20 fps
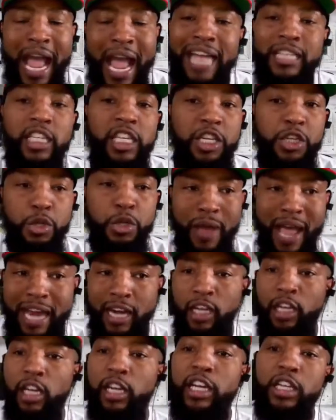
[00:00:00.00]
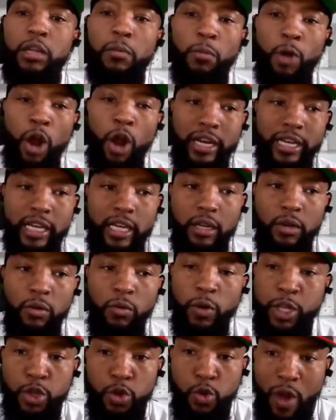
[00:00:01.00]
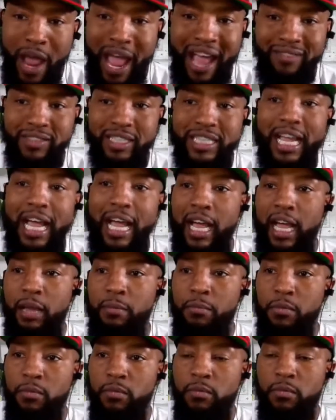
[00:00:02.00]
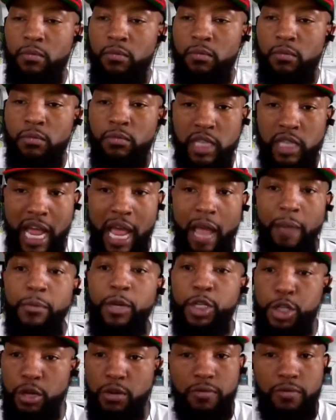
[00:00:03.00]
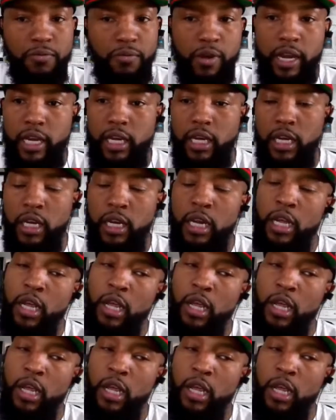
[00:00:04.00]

I teach you how to look at the market. When you have time, time is your friend.